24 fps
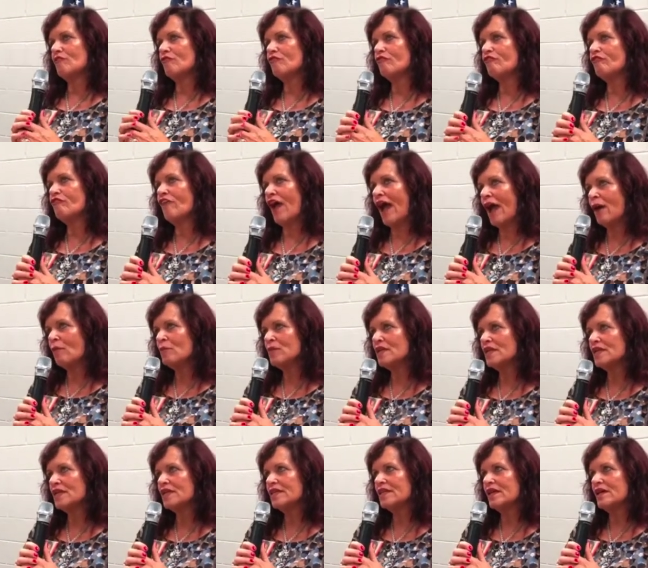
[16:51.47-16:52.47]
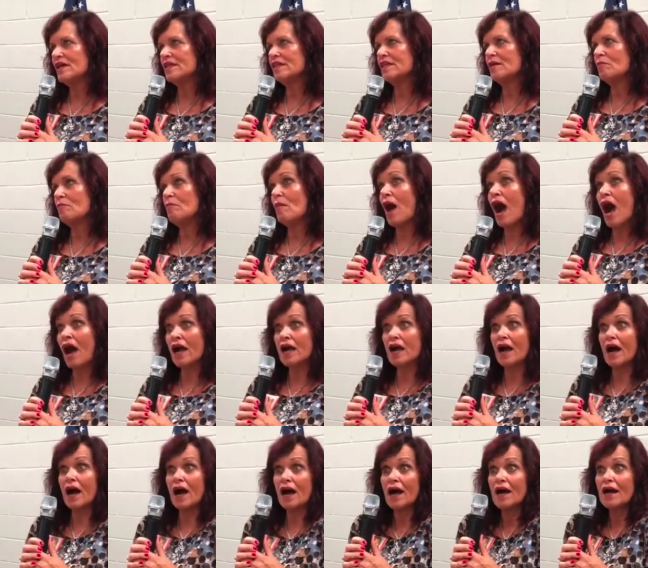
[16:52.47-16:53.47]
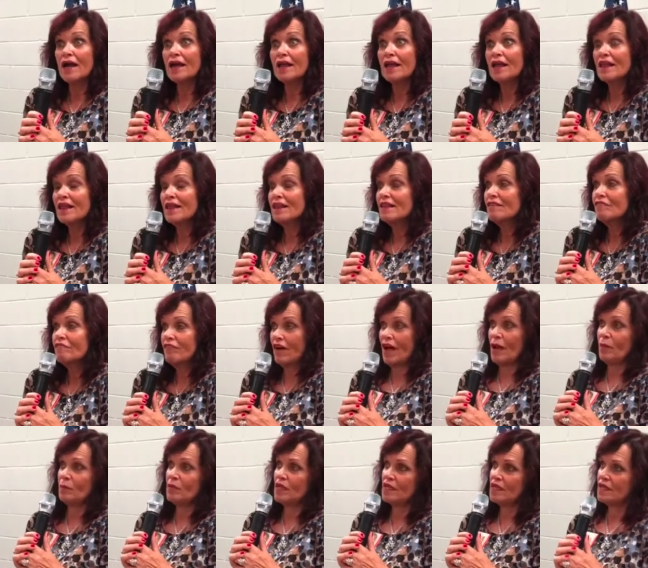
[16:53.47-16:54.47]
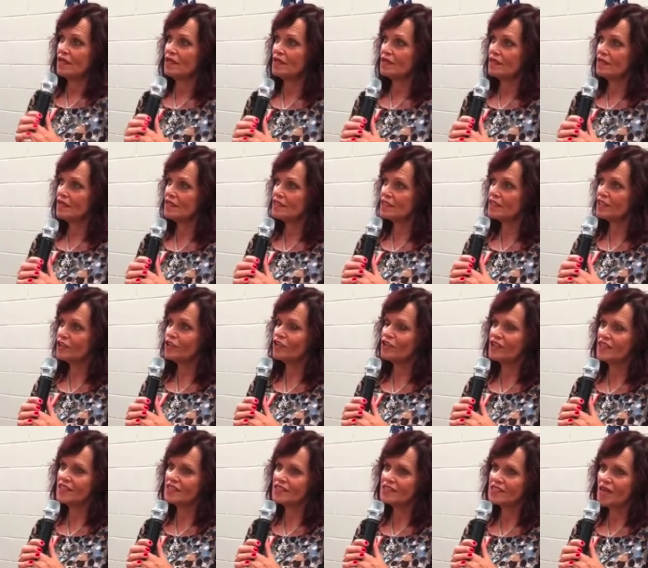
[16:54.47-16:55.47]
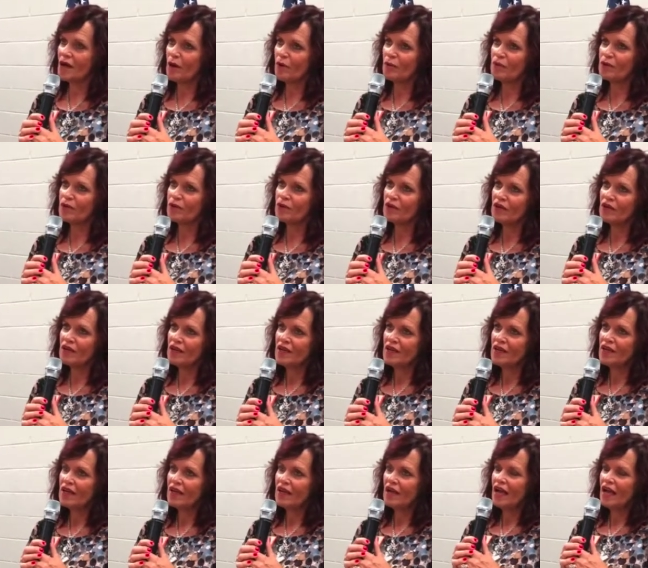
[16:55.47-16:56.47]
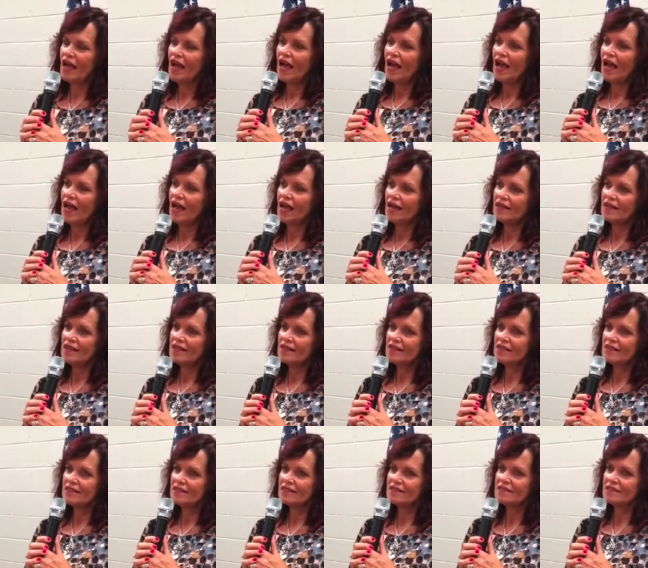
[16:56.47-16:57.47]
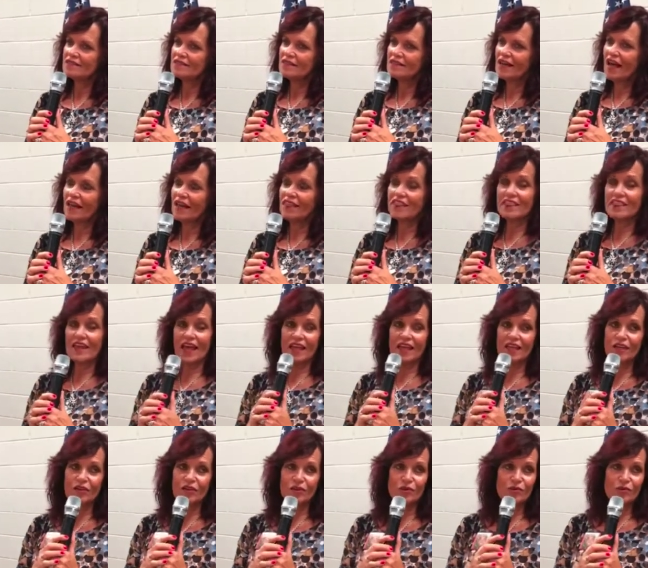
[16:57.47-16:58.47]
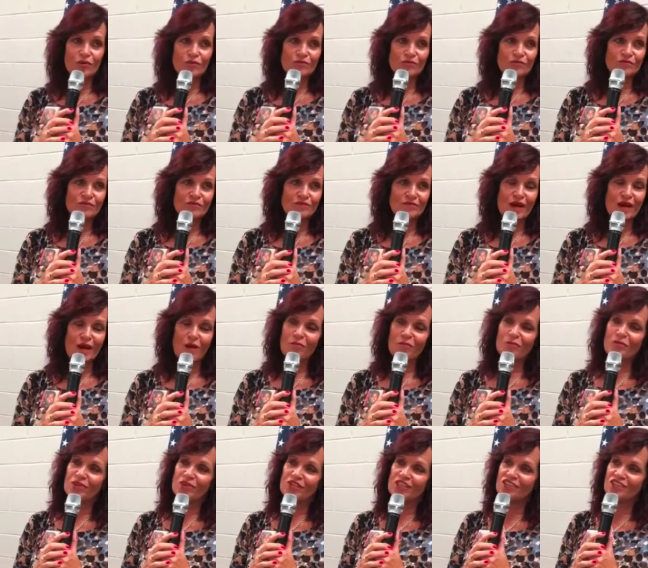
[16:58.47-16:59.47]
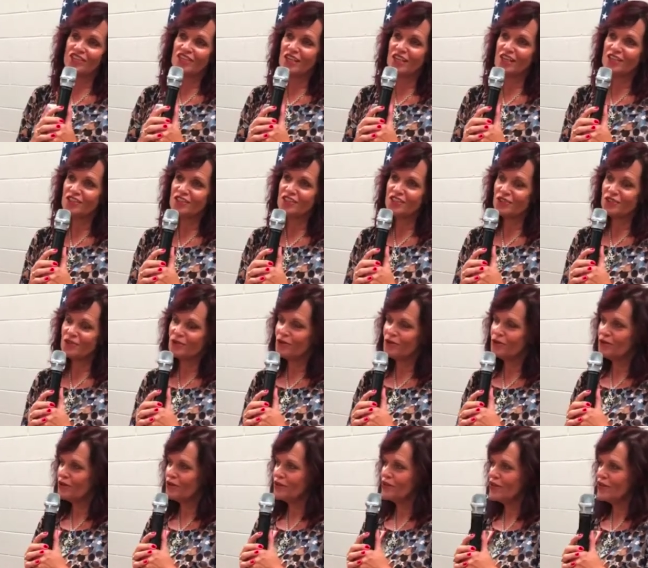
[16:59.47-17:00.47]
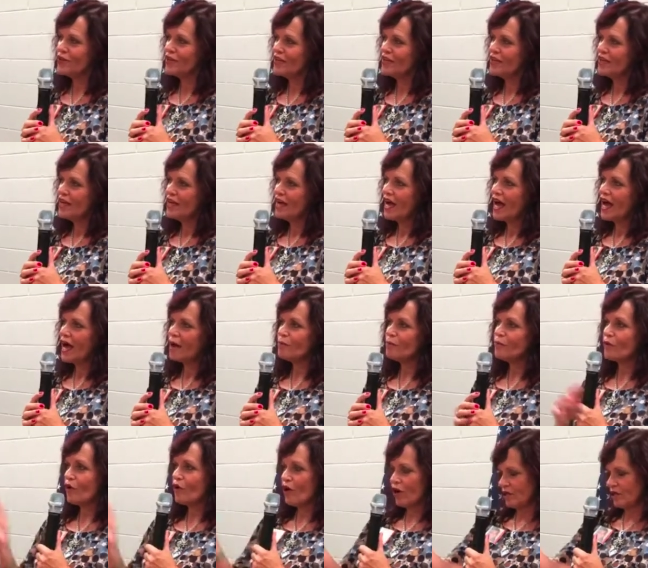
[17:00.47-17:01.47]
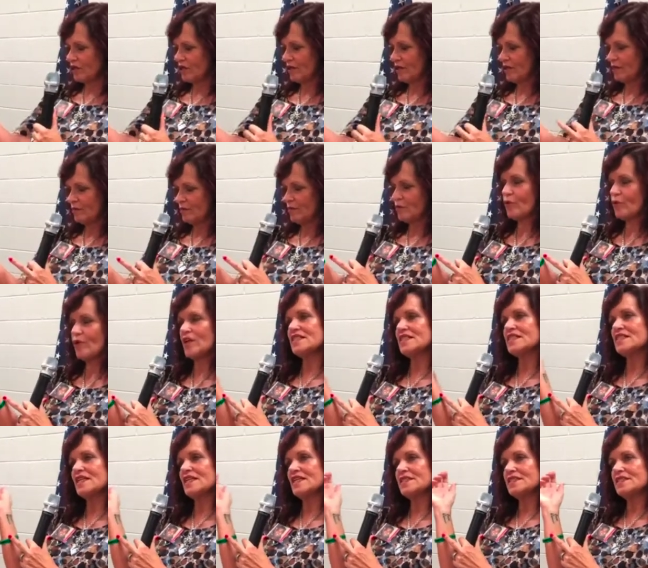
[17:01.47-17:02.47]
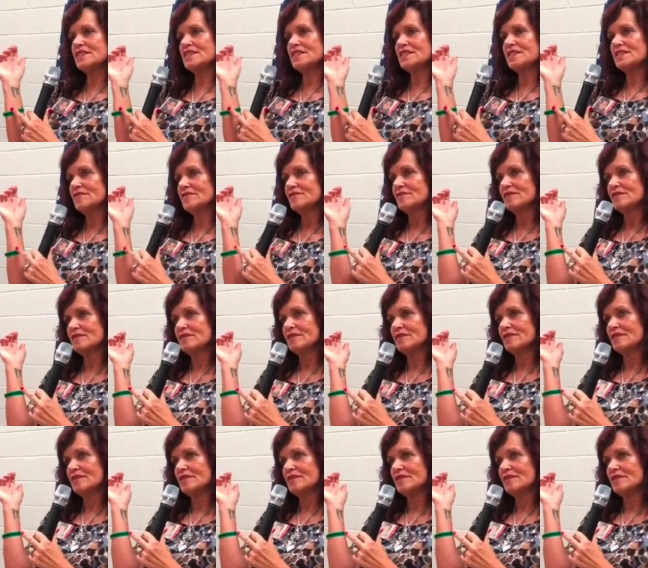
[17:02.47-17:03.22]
the family, the MAGA family is a good example. And I thank you. I appreciate you. I brought bracelets.